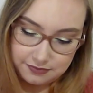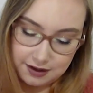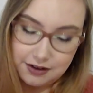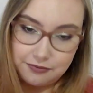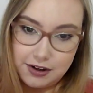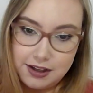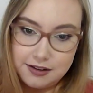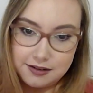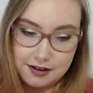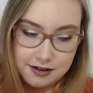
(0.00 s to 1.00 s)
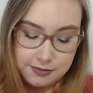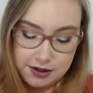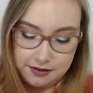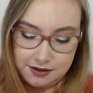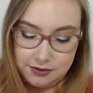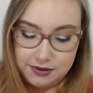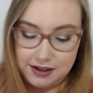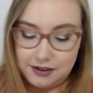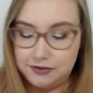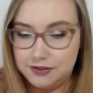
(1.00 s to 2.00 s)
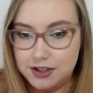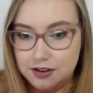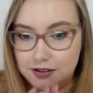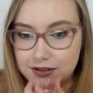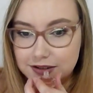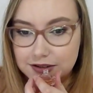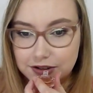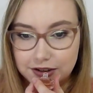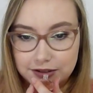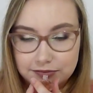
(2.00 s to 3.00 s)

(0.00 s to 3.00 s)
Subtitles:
I didn't read the size, but this was like $50, so.